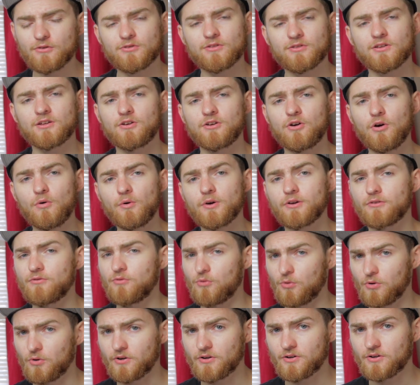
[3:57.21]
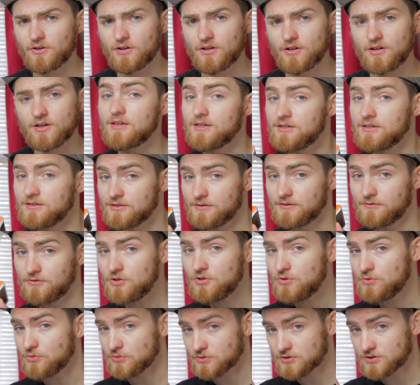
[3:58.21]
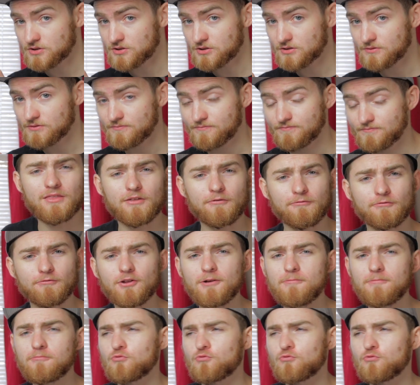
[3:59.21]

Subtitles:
thing going for it: ease of use. The flip